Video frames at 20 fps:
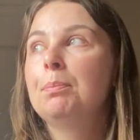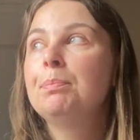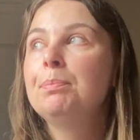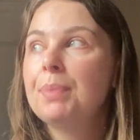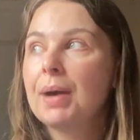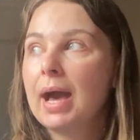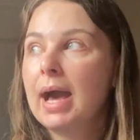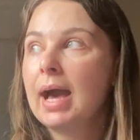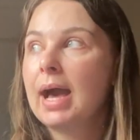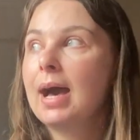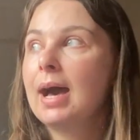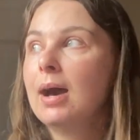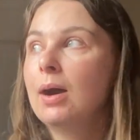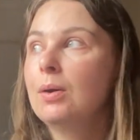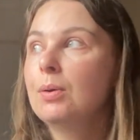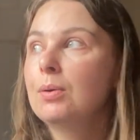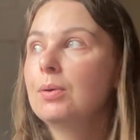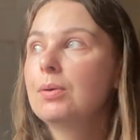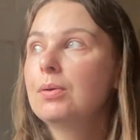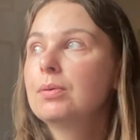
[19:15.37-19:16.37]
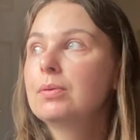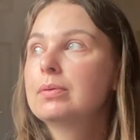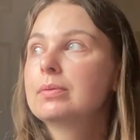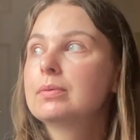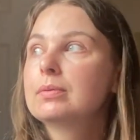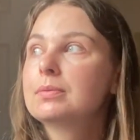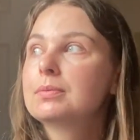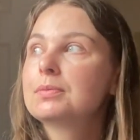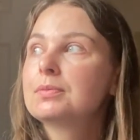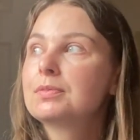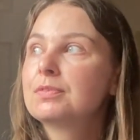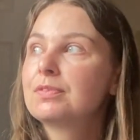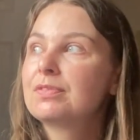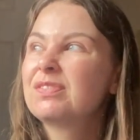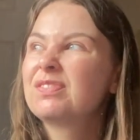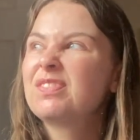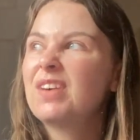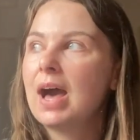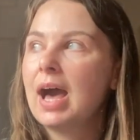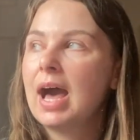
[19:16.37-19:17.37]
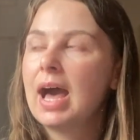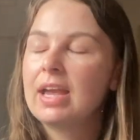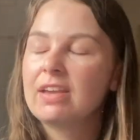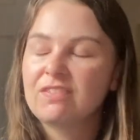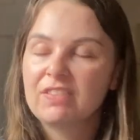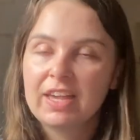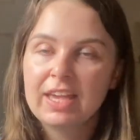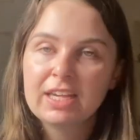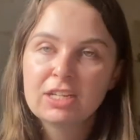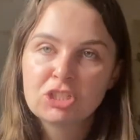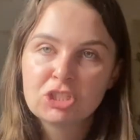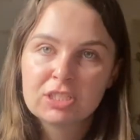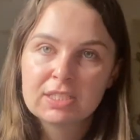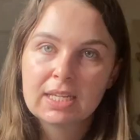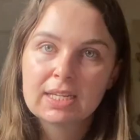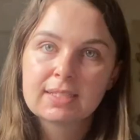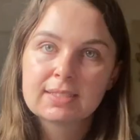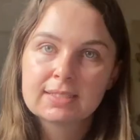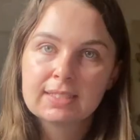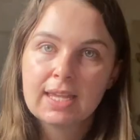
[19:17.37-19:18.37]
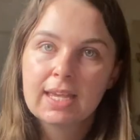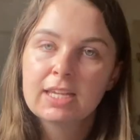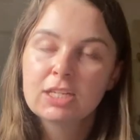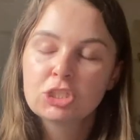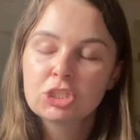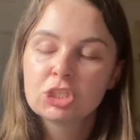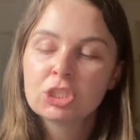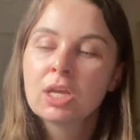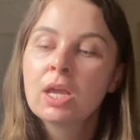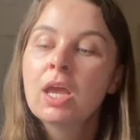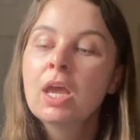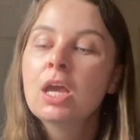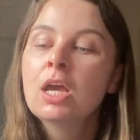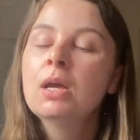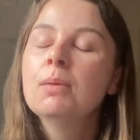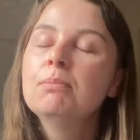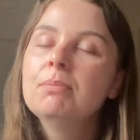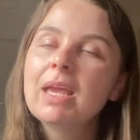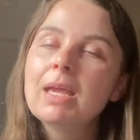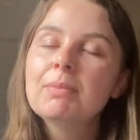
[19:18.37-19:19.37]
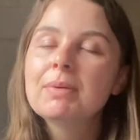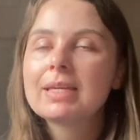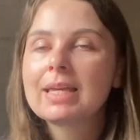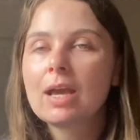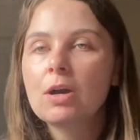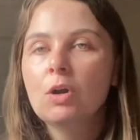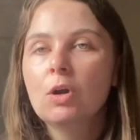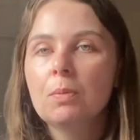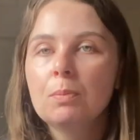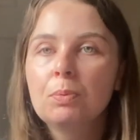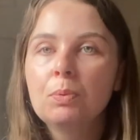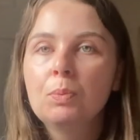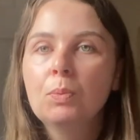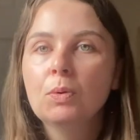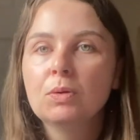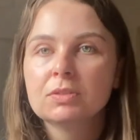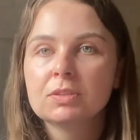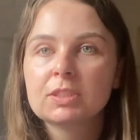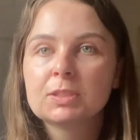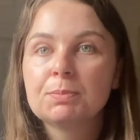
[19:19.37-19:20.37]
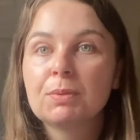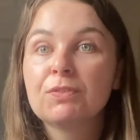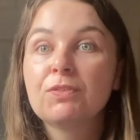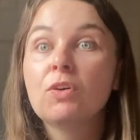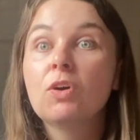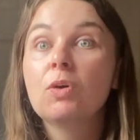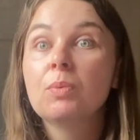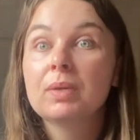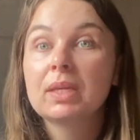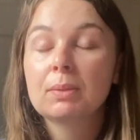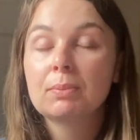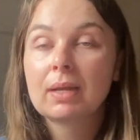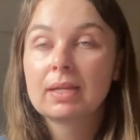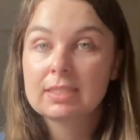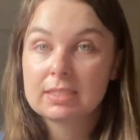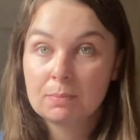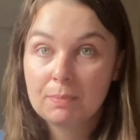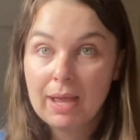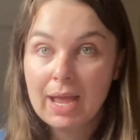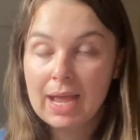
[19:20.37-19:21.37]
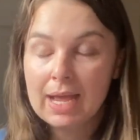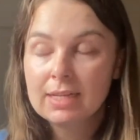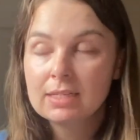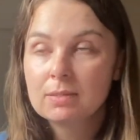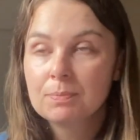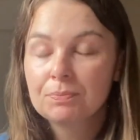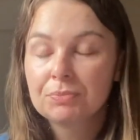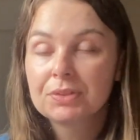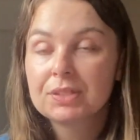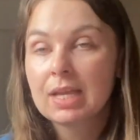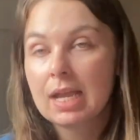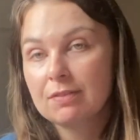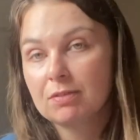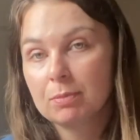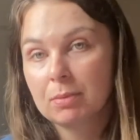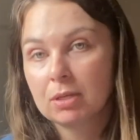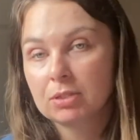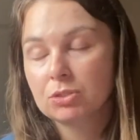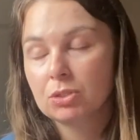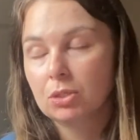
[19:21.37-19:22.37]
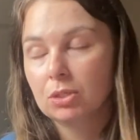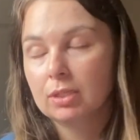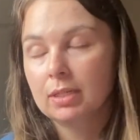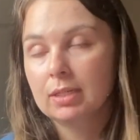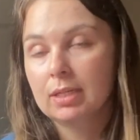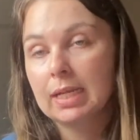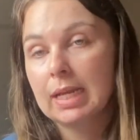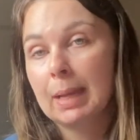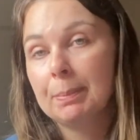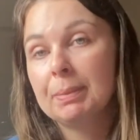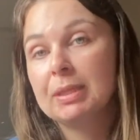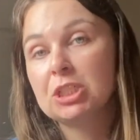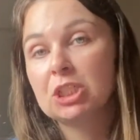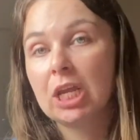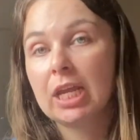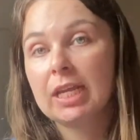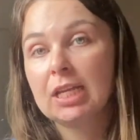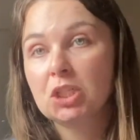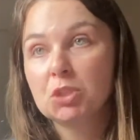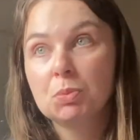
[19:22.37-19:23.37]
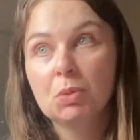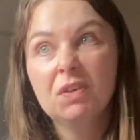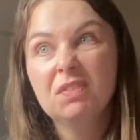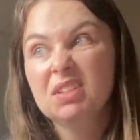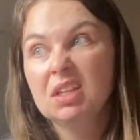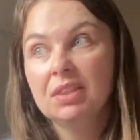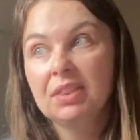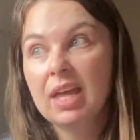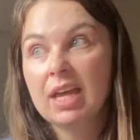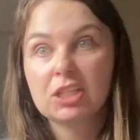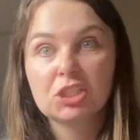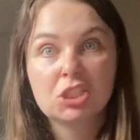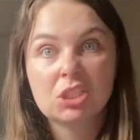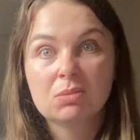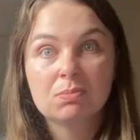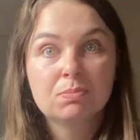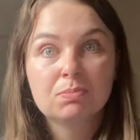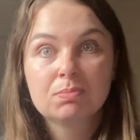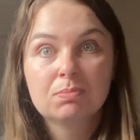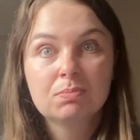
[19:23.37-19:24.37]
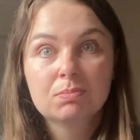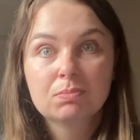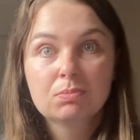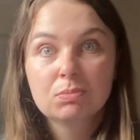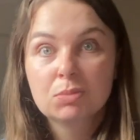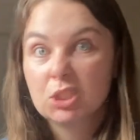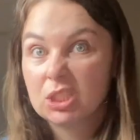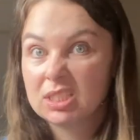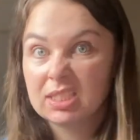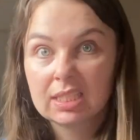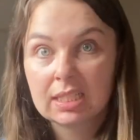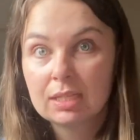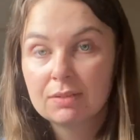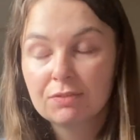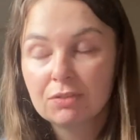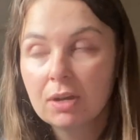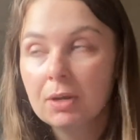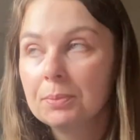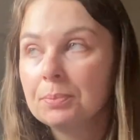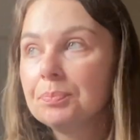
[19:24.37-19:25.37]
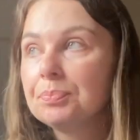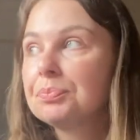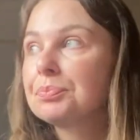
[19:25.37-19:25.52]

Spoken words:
about 5ish, 6ish. Maybe get up once before we went to bed to have a bottle and a nappy change. But other than that, she'd sleep through.